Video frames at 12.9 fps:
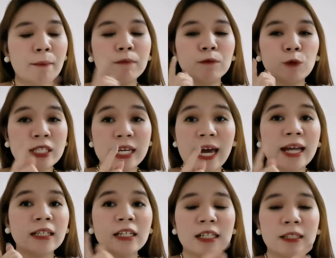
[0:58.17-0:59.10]
I'm once
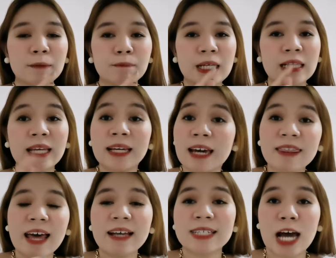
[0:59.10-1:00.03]
again gonna be
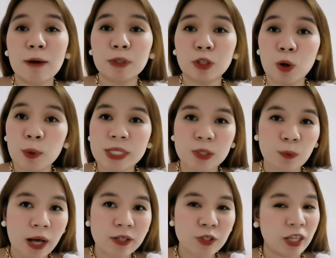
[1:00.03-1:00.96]
linking that down below
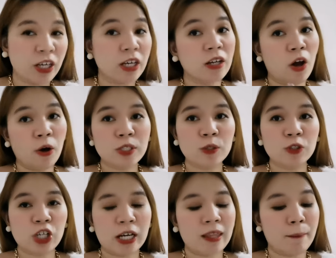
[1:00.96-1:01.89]
as well so that you can
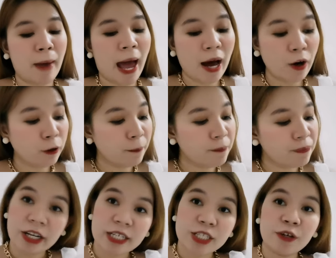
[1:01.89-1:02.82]
also check them out.
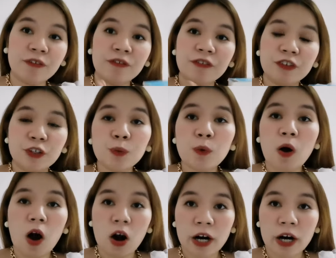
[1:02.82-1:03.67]
All right, so if you